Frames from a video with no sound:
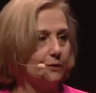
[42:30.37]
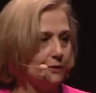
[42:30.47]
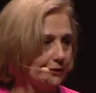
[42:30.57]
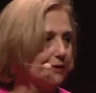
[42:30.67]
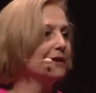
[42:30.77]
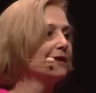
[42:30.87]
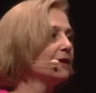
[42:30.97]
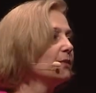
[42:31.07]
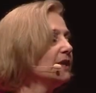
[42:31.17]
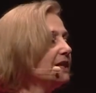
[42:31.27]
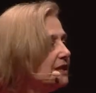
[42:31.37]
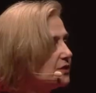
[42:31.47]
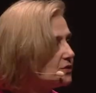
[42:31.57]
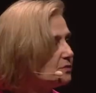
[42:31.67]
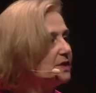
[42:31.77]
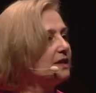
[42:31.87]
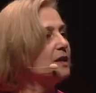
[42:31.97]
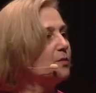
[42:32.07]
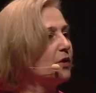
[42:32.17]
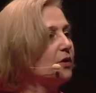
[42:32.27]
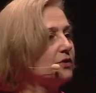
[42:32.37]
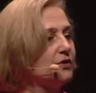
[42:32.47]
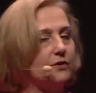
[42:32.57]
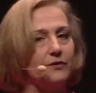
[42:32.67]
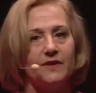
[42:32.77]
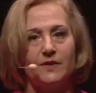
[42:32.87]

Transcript: Or we need it to be a part of,